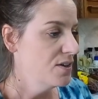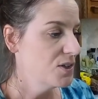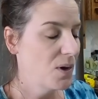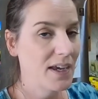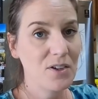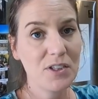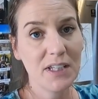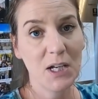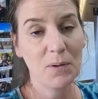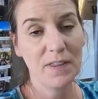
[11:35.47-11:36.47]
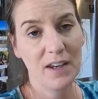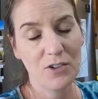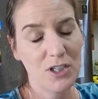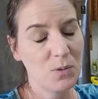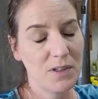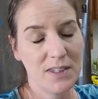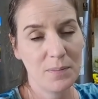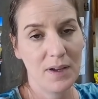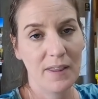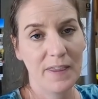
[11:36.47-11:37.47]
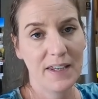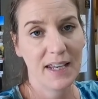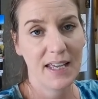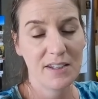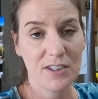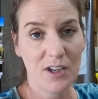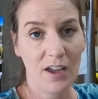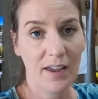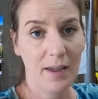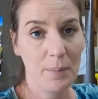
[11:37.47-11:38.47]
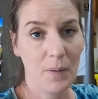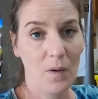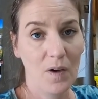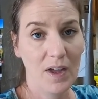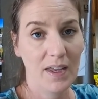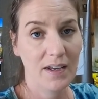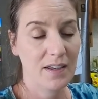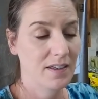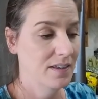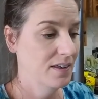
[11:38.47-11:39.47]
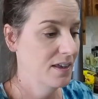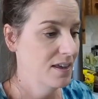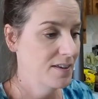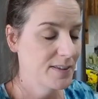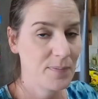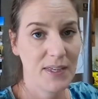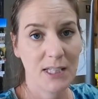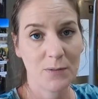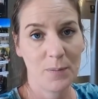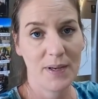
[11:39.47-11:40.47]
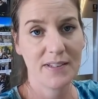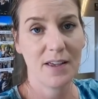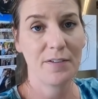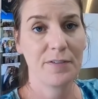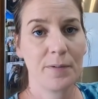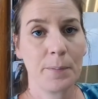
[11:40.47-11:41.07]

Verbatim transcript: So I usually go in there just once a month and kind of stock up on some things for myself.